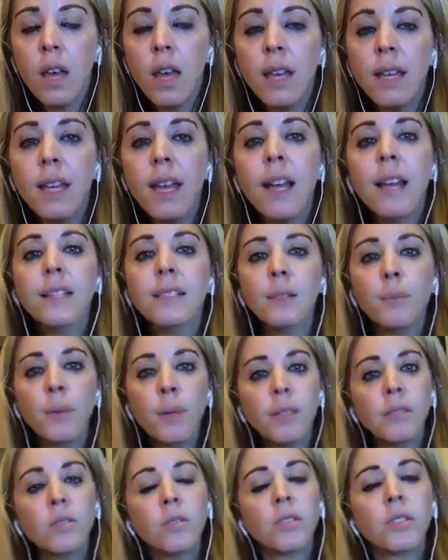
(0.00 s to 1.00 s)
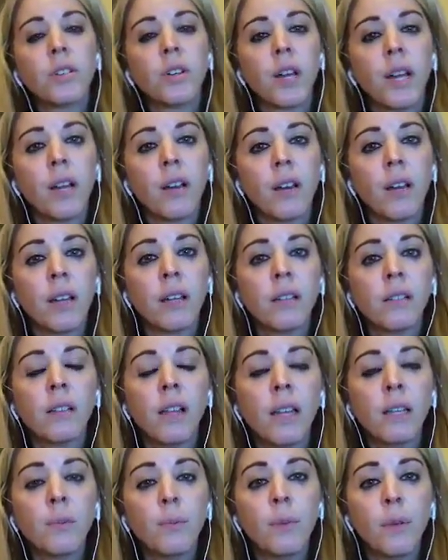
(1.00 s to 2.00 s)
Yeah, it depends on your area. And a
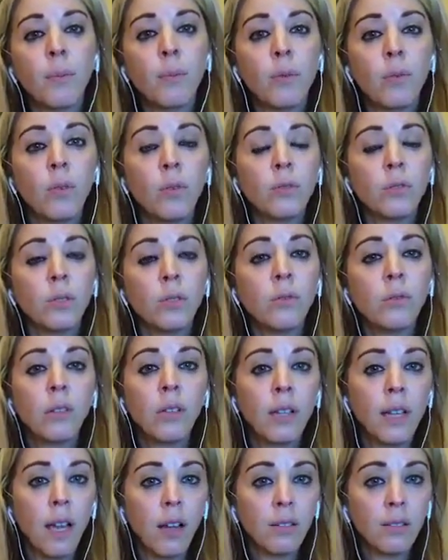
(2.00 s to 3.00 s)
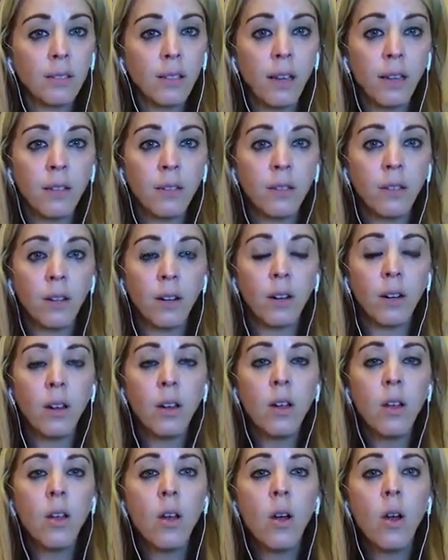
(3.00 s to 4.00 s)
lot of people do look outside of their
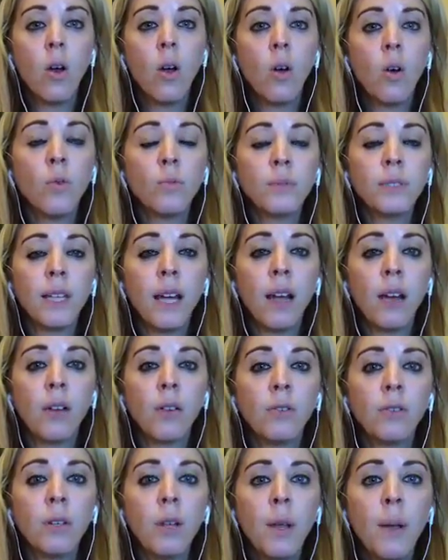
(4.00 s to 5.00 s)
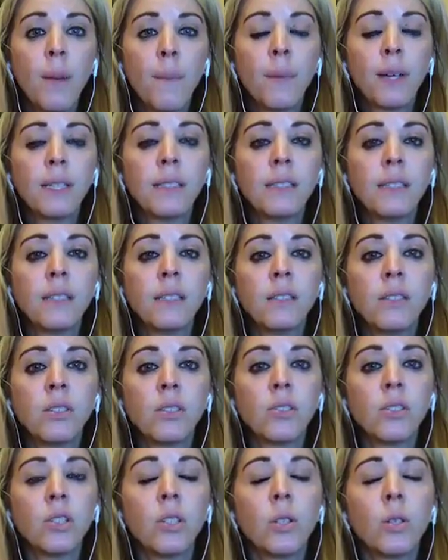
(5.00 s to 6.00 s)
hometown, but it's
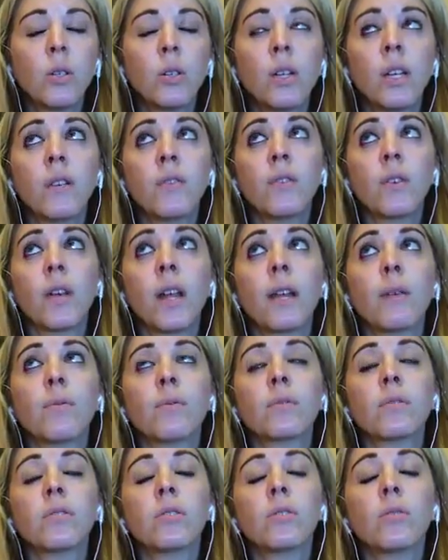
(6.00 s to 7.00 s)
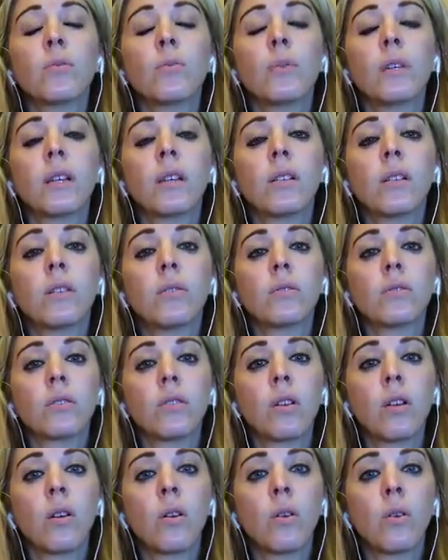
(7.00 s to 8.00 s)
easier too if you're able to be
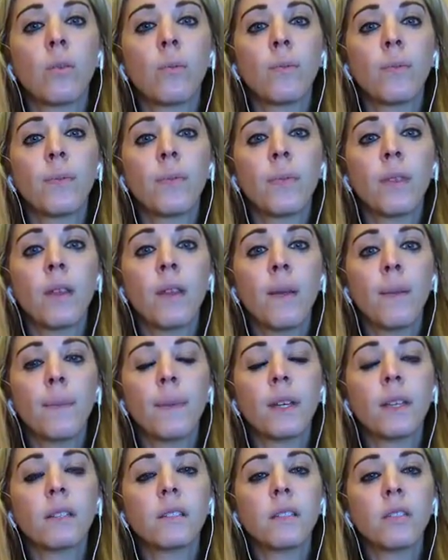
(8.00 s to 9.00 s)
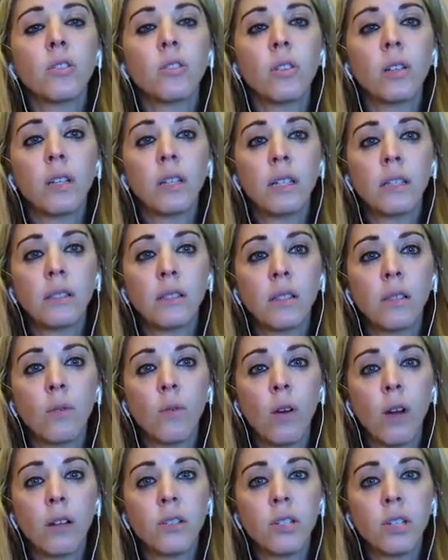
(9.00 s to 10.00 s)
closer to home, because then you can easily
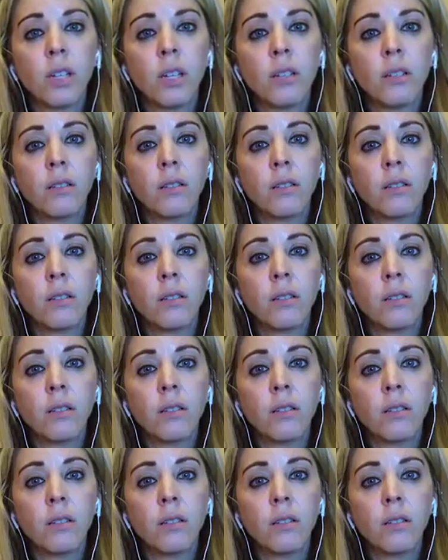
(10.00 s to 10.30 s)
watch it.